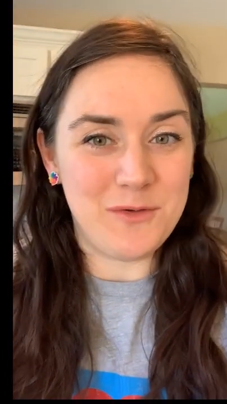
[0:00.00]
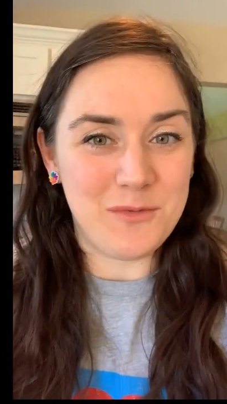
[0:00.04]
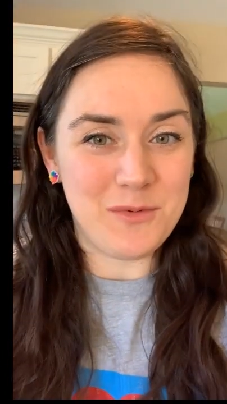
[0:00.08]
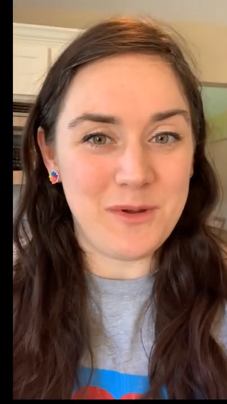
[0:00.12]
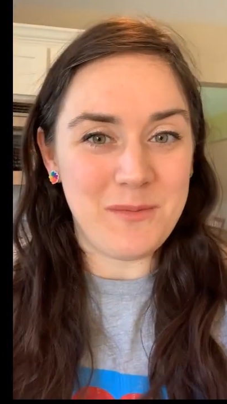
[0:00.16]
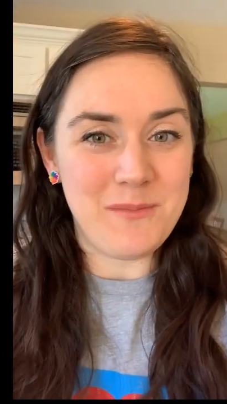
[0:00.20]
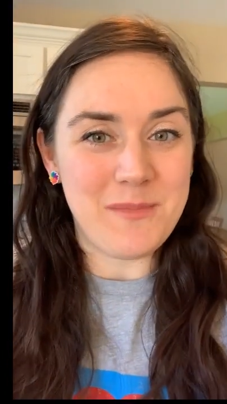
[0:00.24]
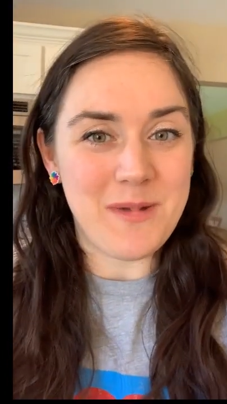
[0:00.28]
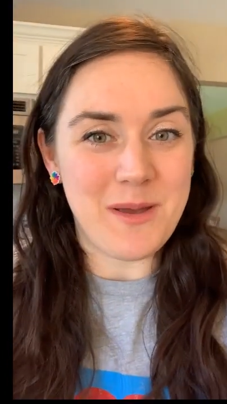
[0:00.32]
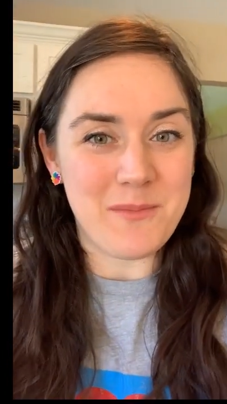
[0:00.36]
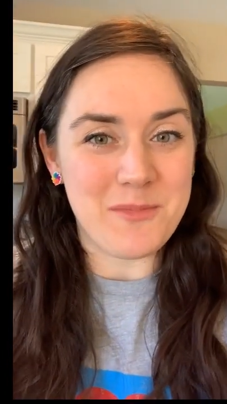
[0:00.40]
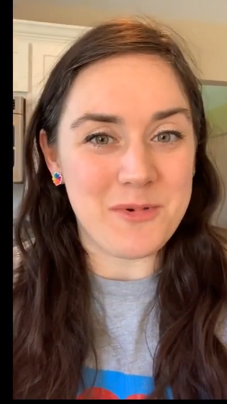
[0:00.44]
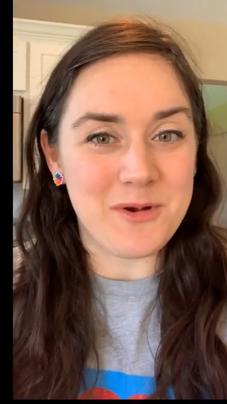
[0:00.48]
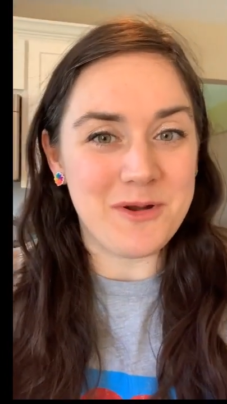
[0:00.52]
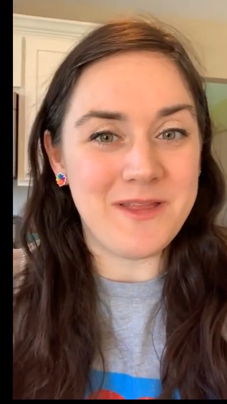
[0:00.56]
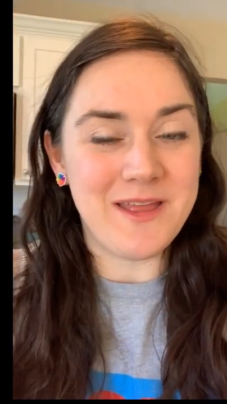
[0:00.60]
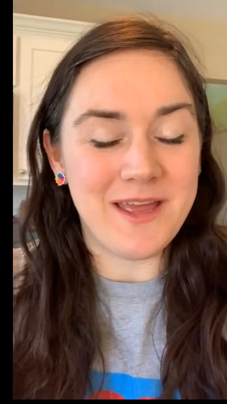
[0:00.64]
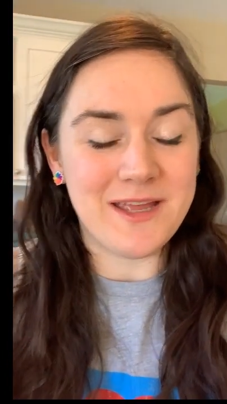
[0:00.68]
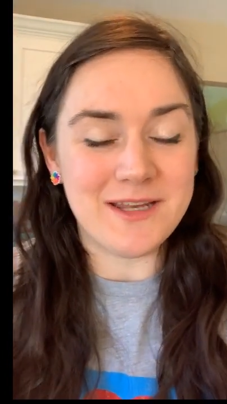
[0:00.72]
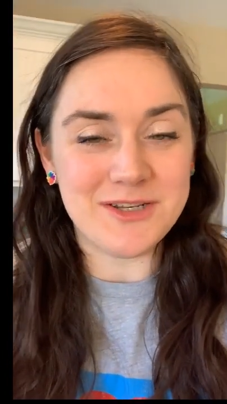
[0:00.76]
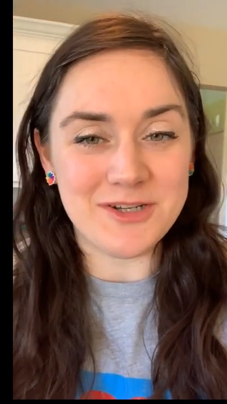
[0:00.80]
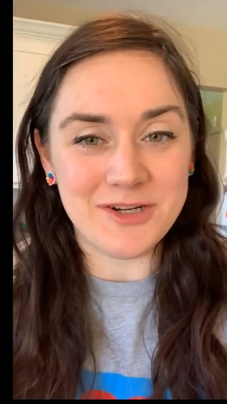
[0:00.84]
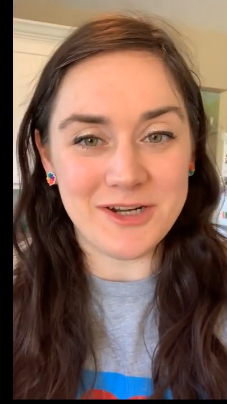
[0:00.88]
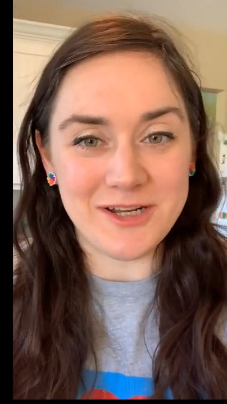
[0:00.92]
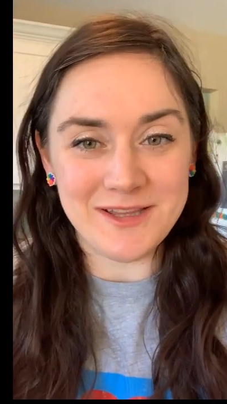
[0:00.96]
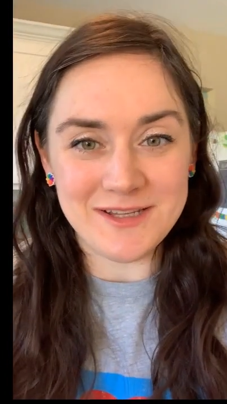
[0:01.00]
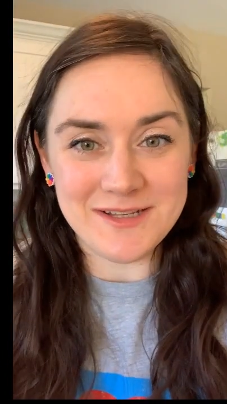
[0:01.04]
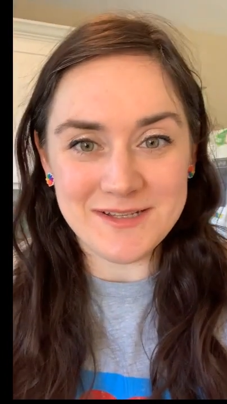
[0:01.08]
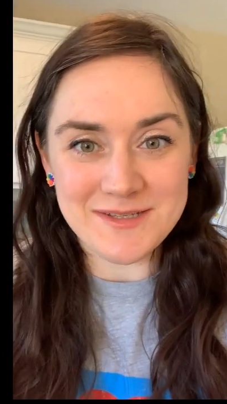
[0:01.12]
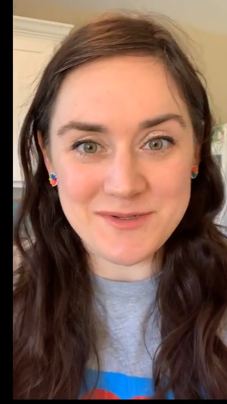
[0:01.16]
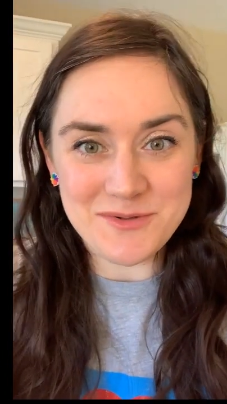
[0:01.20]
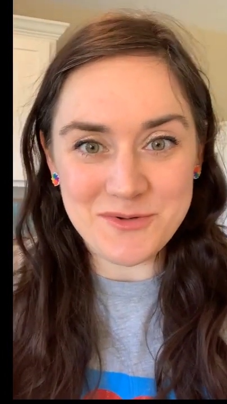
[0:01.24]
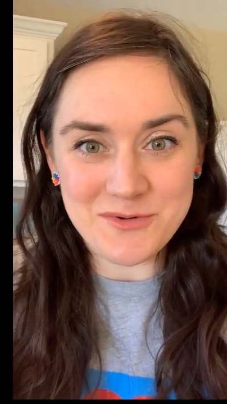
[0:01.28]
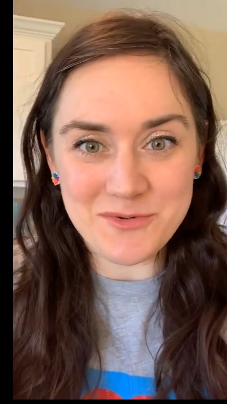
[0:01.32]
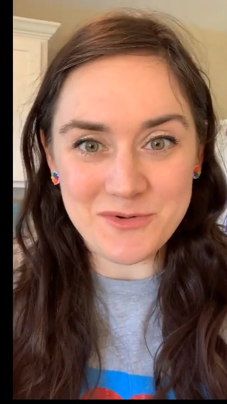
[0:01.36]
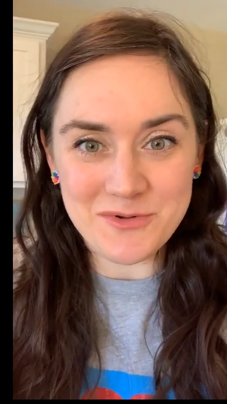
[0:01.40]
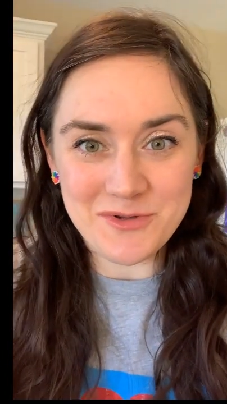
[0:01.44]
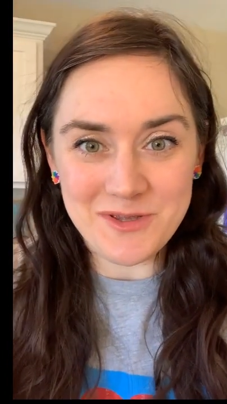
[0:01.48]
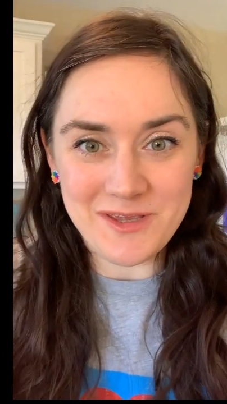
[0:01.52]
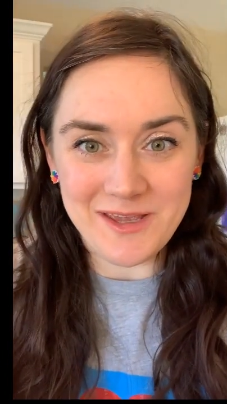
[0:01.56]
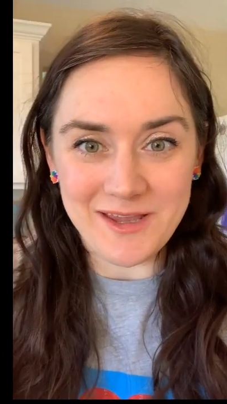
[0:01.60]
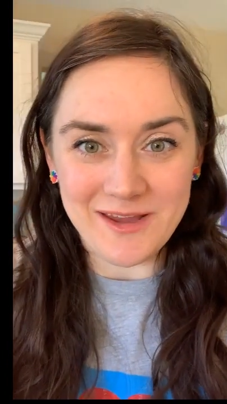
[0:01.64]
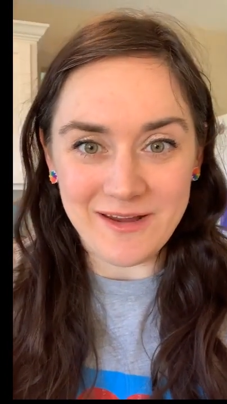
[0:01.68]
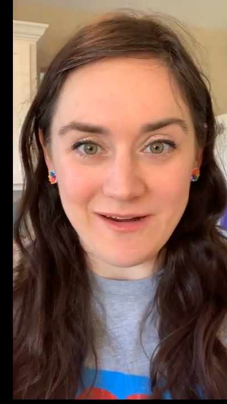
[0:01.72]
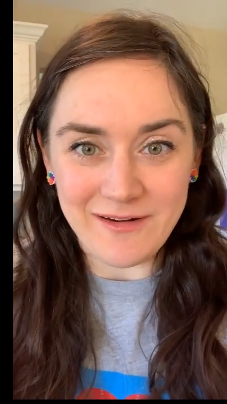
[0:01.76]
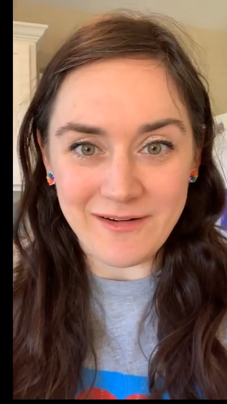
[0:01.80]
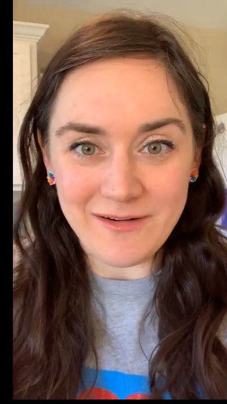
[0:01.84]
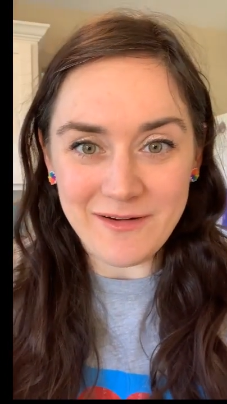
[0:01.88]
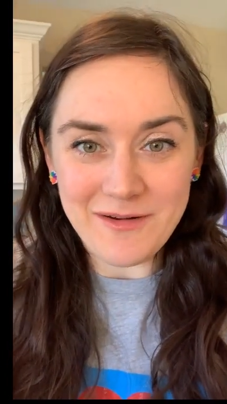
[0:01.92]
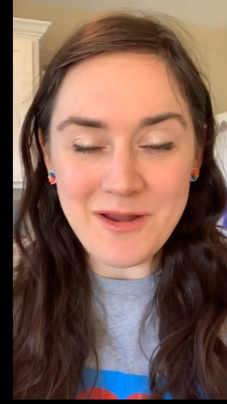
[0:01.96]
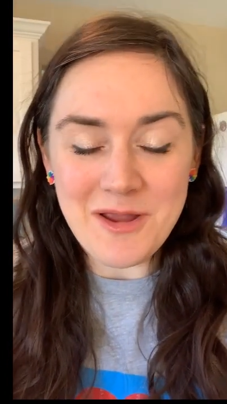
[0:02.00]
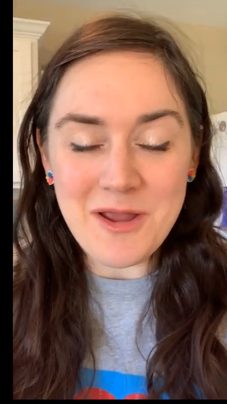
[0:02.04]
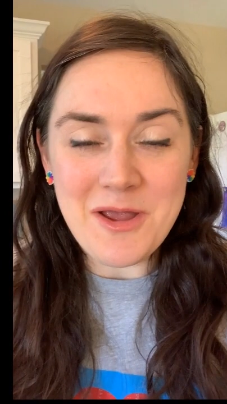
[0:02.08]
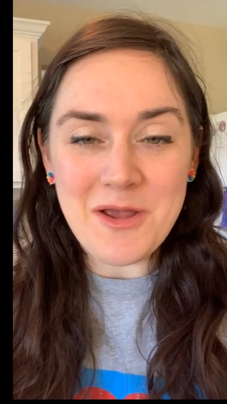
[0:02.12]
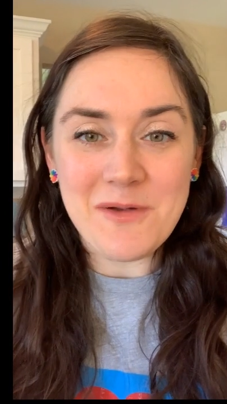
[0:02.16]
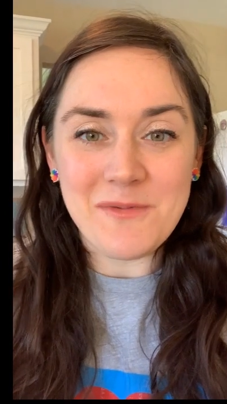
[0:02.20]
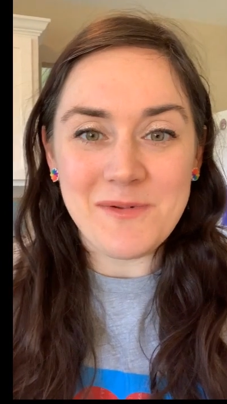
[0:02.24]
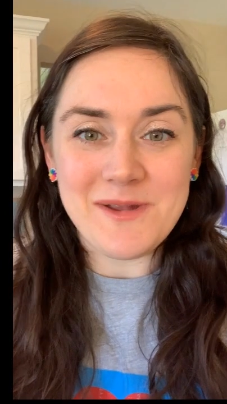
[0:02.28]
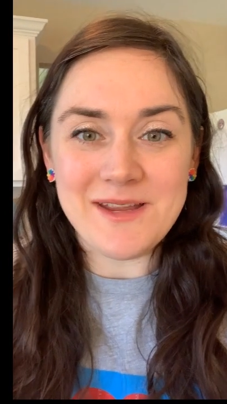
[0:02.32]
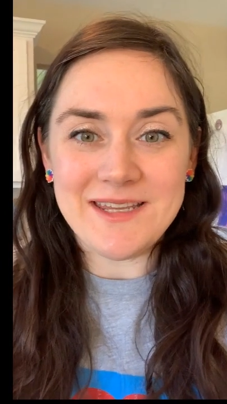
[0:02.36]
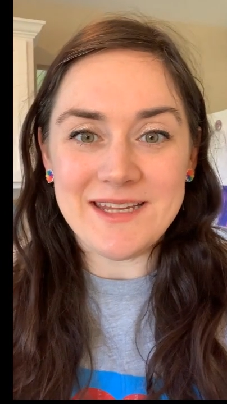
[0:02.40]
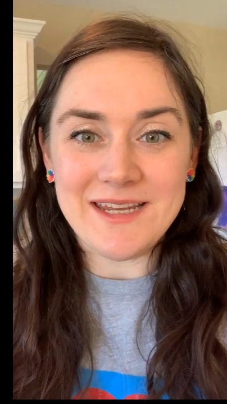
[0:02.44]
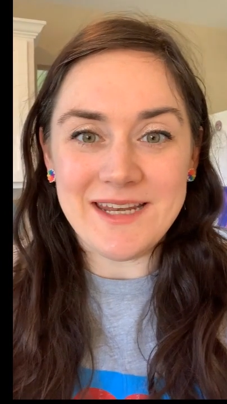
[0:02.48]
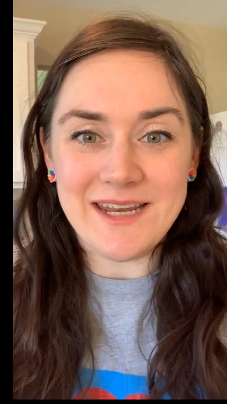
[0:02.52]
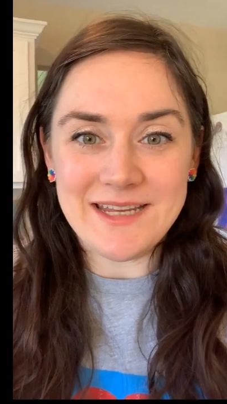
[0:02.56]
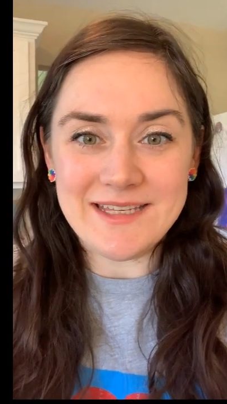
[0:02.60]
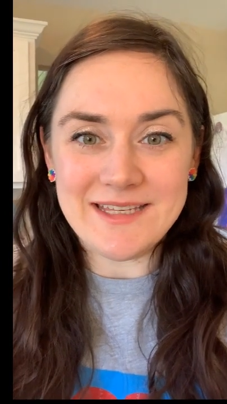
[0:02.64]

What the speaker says: remember that during the school year, we did a